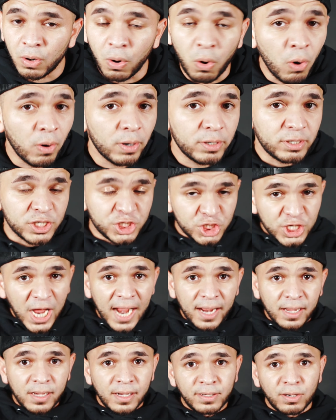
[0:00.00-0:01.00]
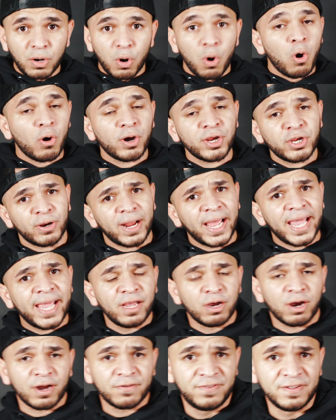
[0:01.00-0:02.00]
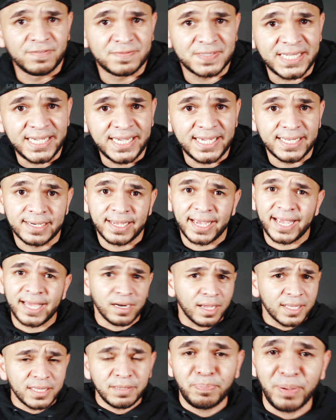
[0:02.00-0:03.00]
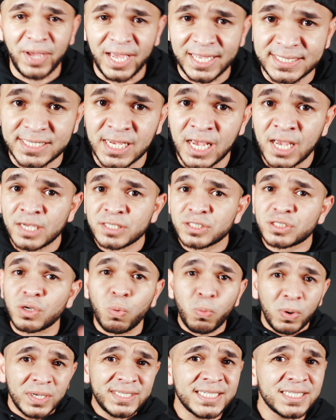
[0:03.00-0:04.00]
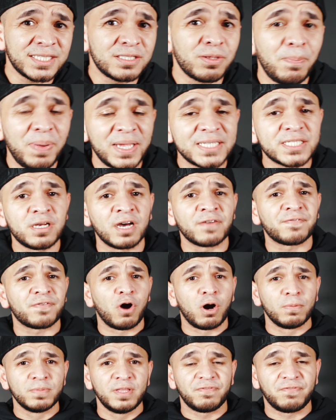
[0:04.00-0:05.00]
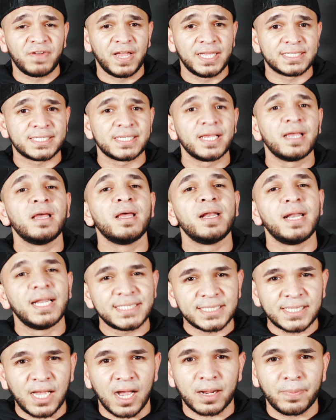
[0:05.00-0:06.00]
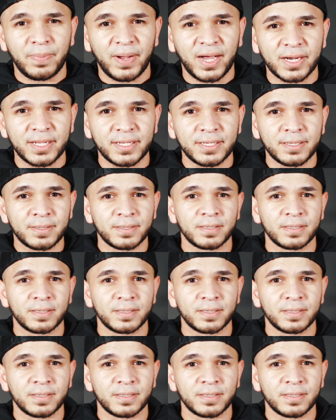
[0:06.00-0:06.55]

Or your shotgun or your AR-15? It all depends. So which is the best gun for home defense? Let's talk about it.